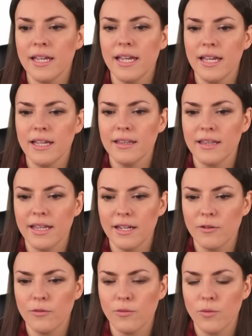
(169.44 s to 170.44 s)
and
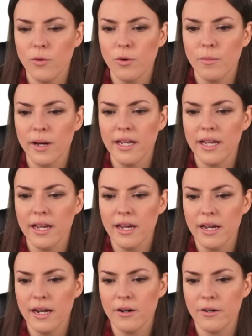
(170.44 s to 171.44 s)
then for my
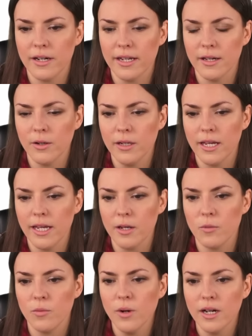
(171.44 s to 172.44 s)
area
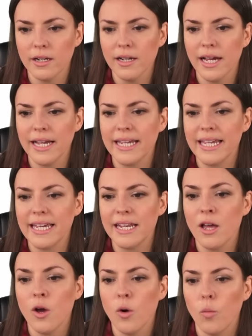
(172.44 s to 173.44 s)
A1, I get
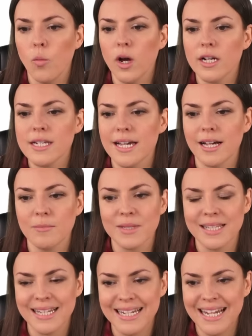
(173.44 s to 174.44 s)
1
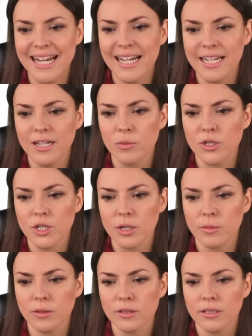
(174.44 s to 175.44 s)
times 9, which
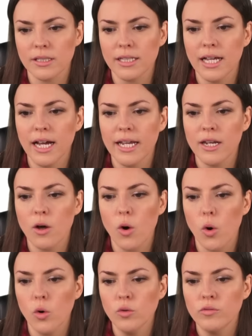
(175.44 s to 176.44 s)
equals 9
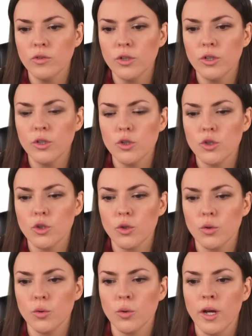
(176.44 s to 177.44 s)
over
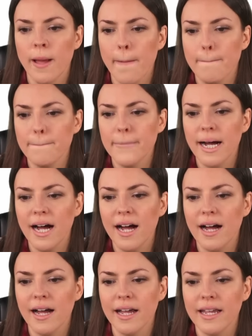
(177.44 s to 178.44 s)
2
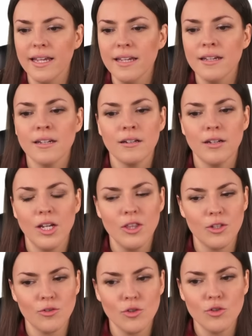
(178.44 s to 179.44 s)
pi, and
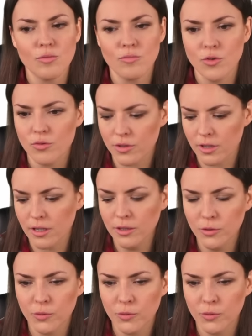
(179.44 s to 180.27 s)
this is the result